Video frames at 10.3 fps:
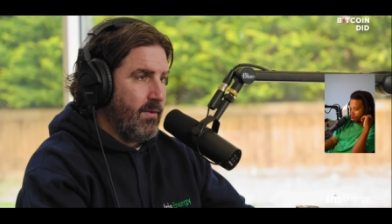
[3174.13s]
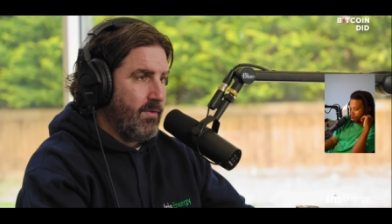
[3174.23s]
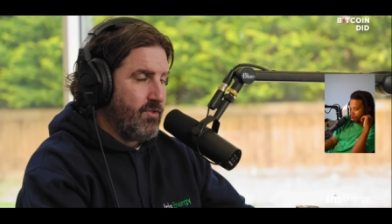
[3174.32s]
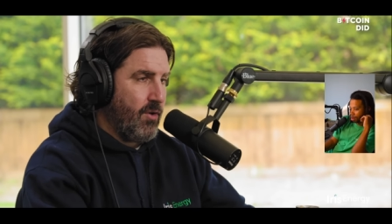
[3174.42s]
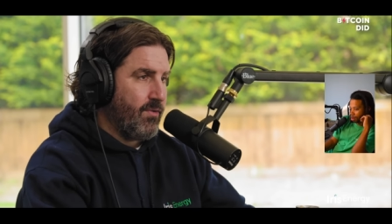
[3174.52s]

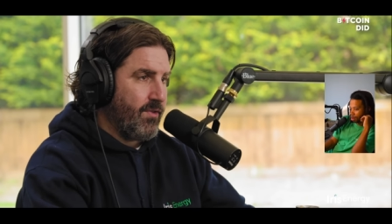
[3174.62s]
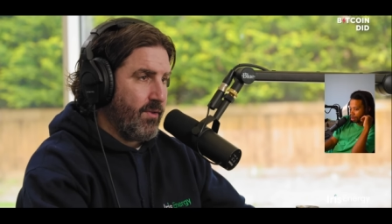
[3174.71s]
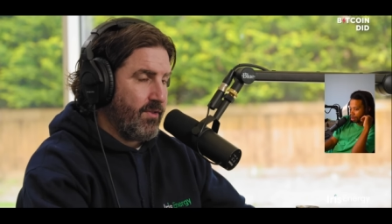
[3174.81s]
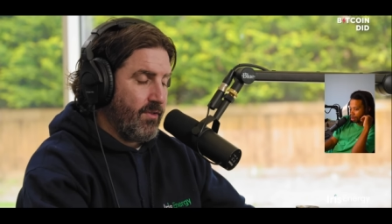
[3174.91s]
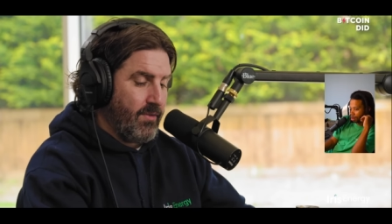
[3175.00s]
chose
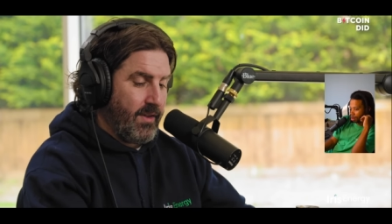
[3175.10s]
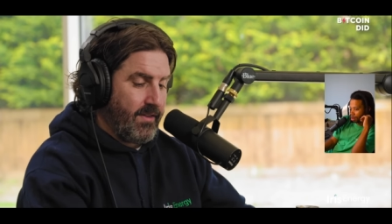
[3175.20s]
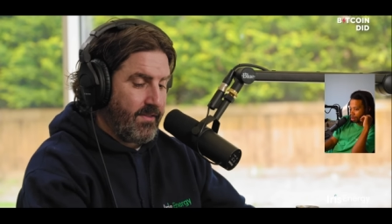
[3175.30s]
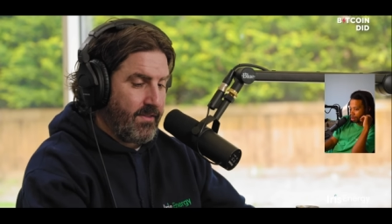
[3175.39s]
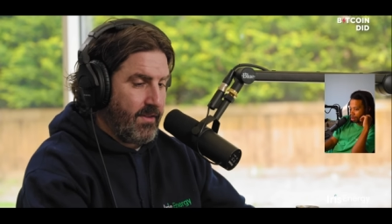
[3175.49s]
not to do
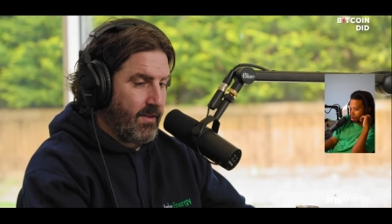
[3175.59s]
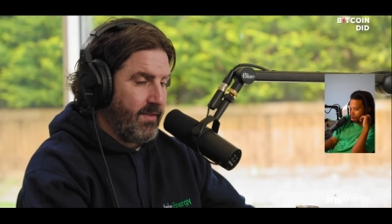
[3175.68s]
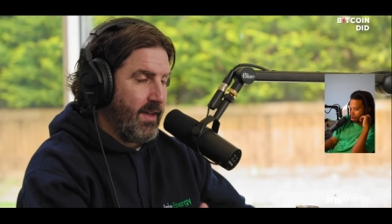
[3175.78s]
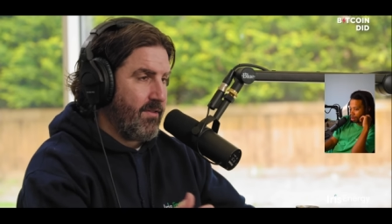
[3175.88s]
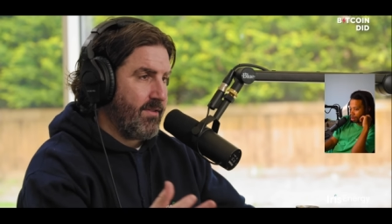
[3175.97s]
this.
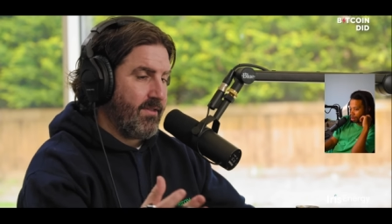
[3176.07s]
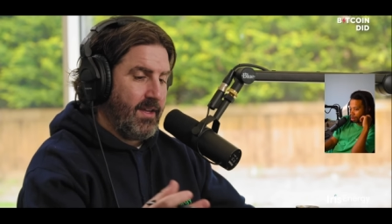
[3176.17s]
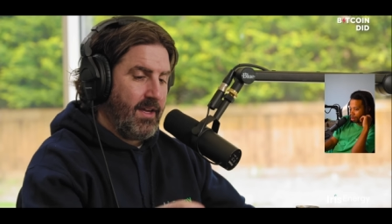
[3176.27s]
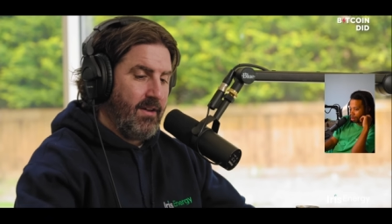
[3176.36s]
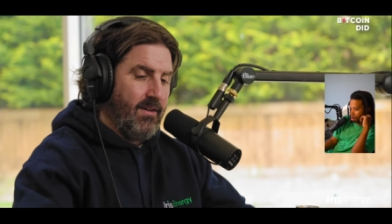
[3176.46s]
There is
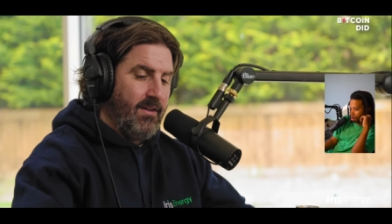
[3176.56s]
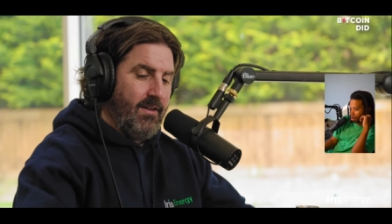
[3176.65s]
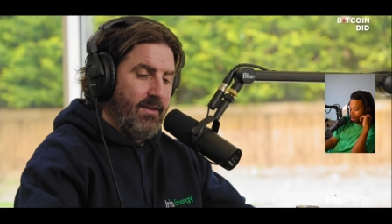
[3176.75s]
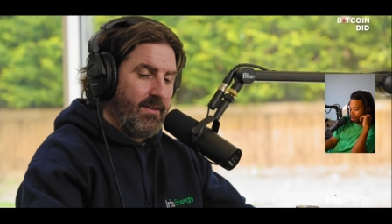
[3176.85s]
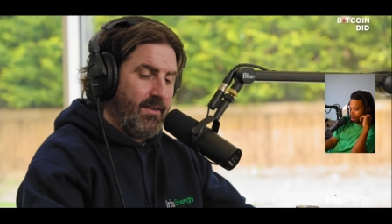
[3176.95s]
the
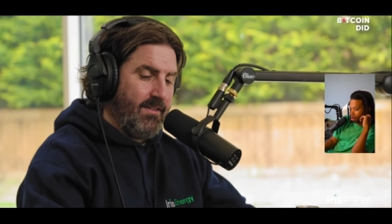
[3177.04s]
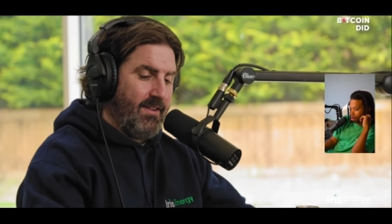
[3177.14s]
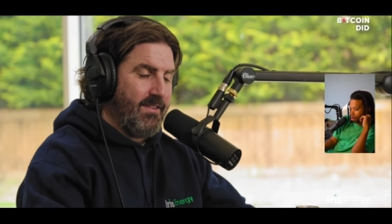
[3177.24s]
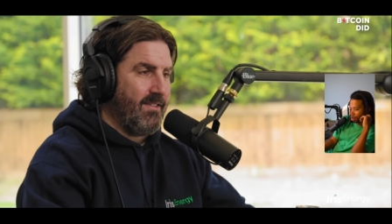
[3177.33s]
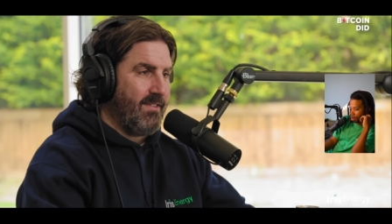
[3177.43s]

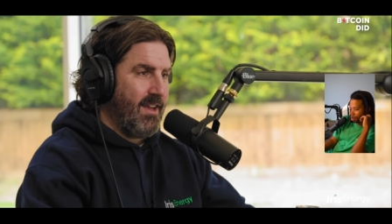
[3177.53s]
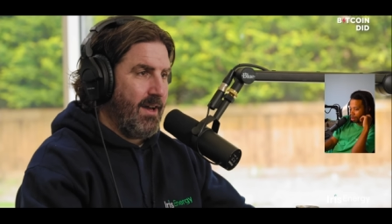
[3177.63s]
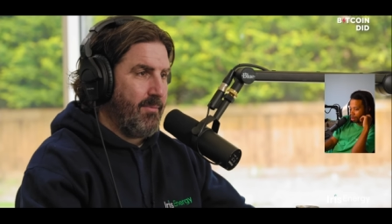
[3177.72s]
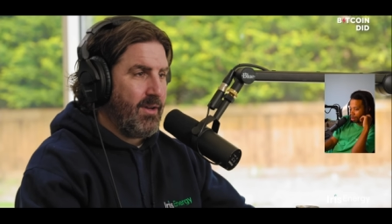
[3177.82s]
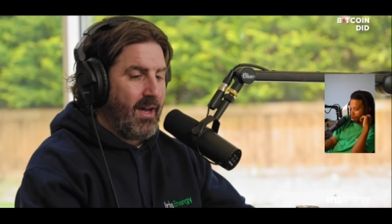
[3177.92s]
consensus
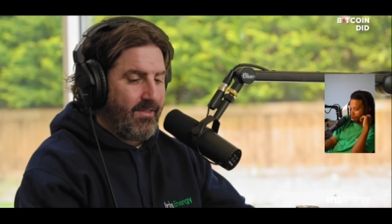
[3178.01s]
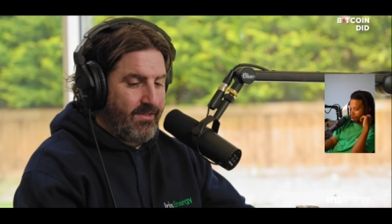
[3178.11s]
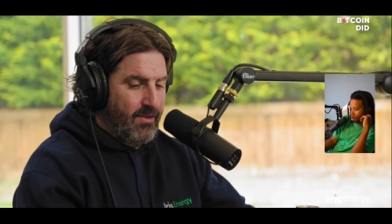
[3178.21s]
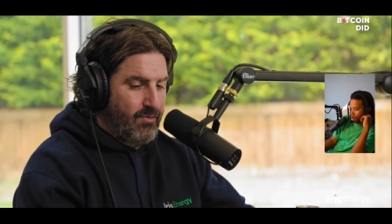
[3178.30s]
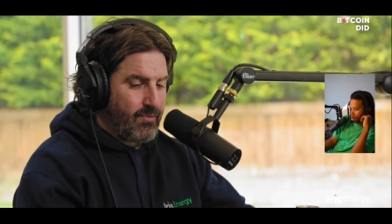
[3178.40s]
layer, but you have
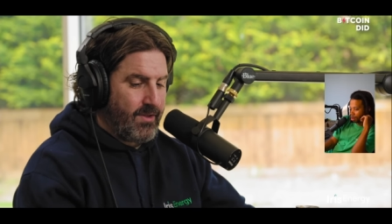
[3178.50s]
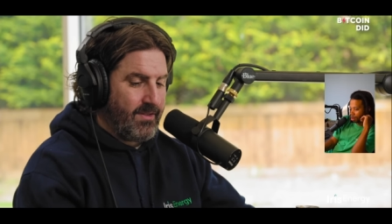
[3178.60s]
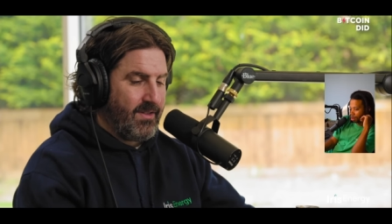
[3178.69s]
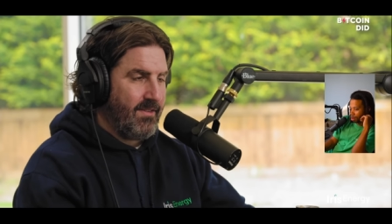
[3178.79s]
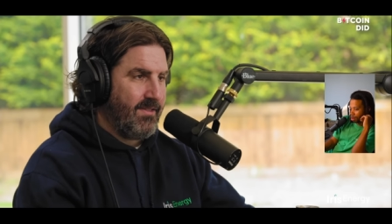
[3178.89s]
social
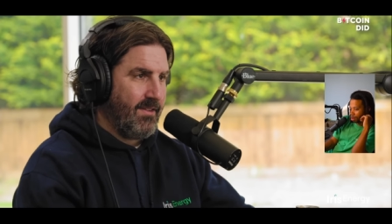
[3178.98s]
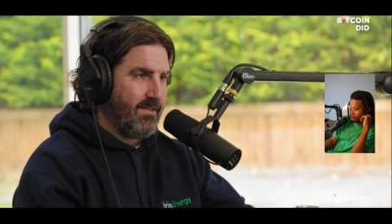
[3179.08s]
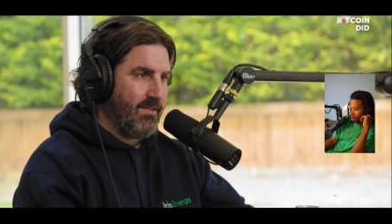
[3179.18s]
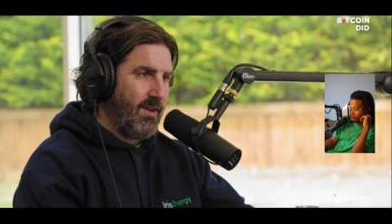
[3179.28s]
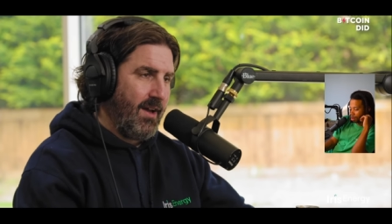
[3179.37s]

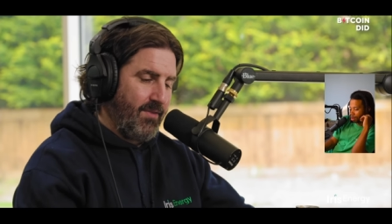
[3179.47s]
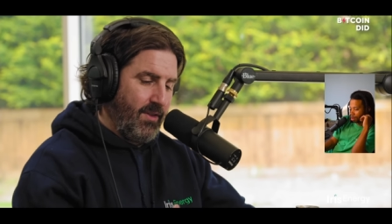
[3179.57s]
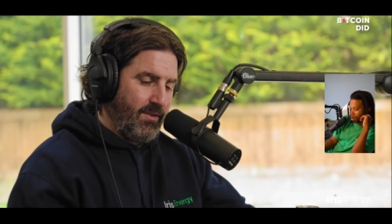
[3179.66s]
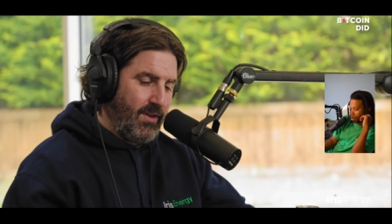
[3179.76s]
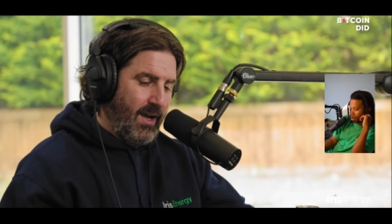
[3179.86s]
consensus. You have
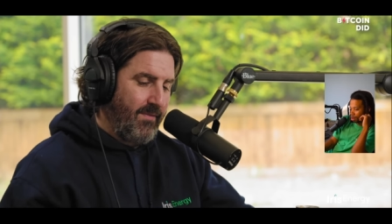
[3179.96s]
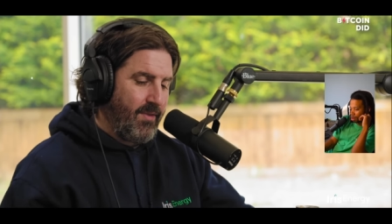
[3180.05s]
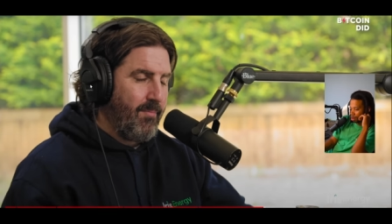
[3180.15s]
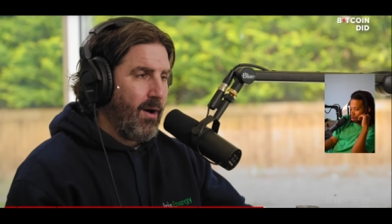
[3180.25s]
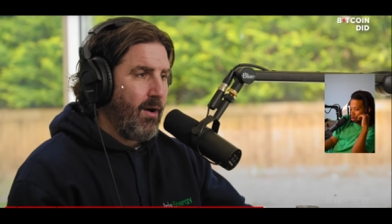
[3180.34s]

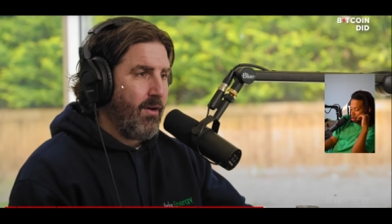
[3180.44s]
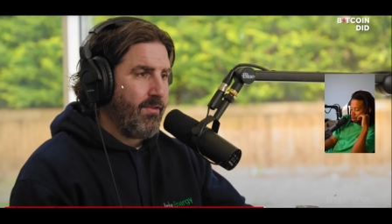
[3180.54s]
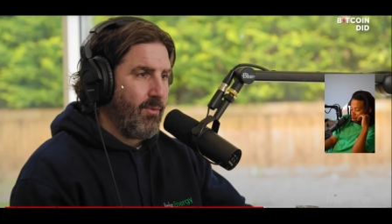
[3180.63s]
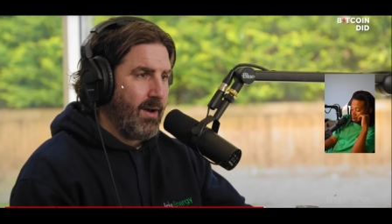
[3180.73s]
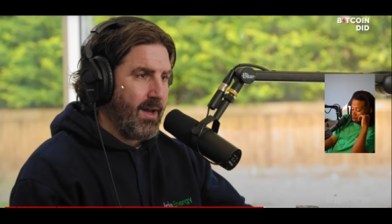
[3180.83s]
the
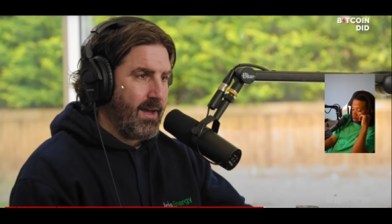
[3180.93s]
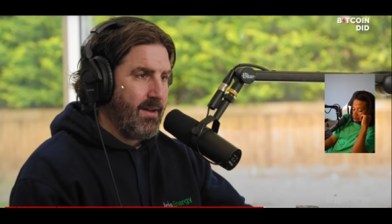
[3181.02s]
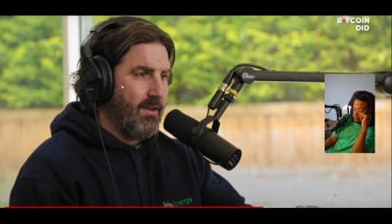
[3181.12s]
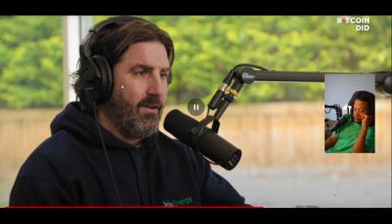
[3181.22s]
pathway.